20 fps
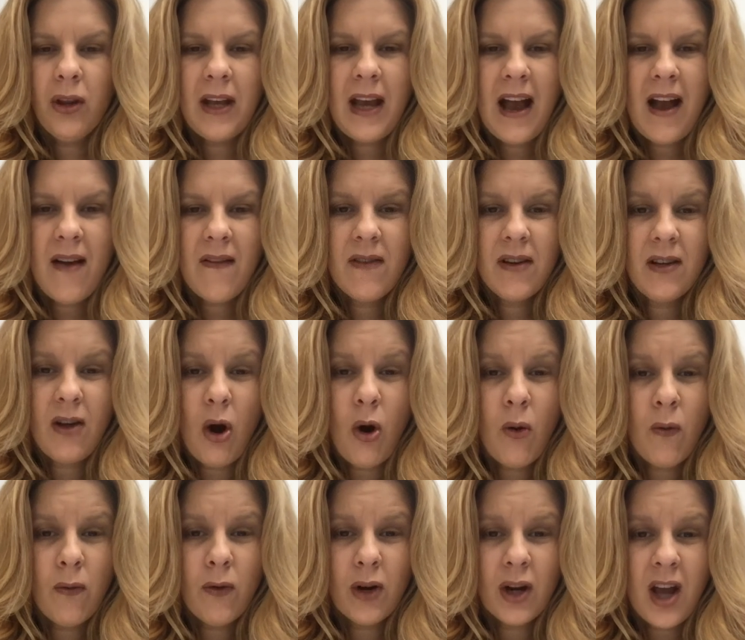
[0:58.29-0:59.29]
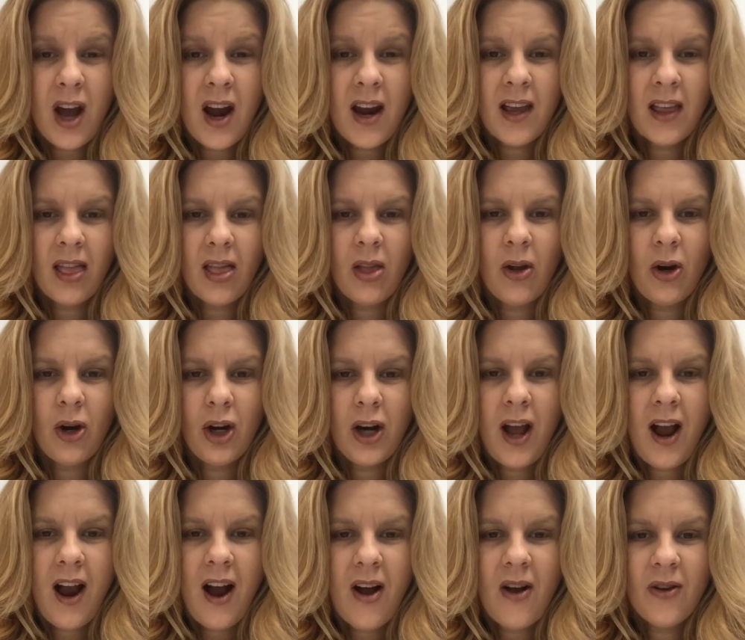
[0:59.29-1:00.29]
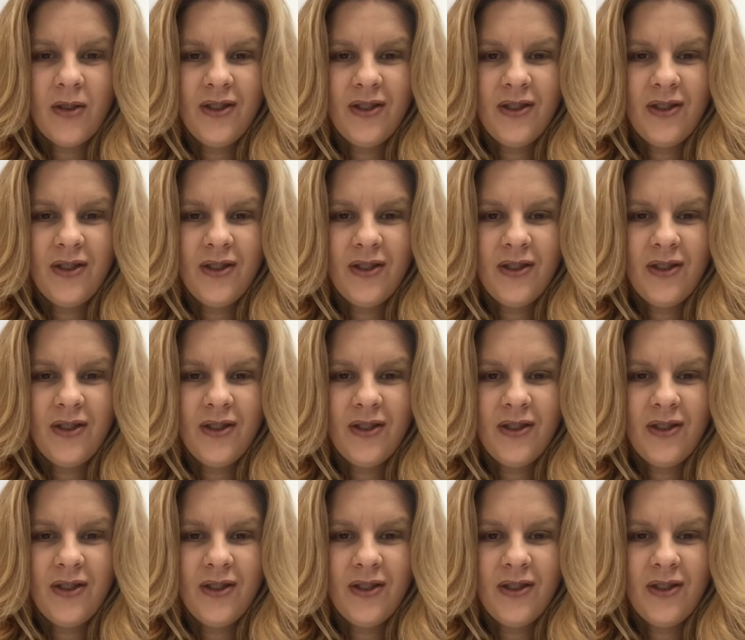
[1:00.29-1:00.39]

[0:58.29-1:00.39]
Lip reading: having to overnight learn how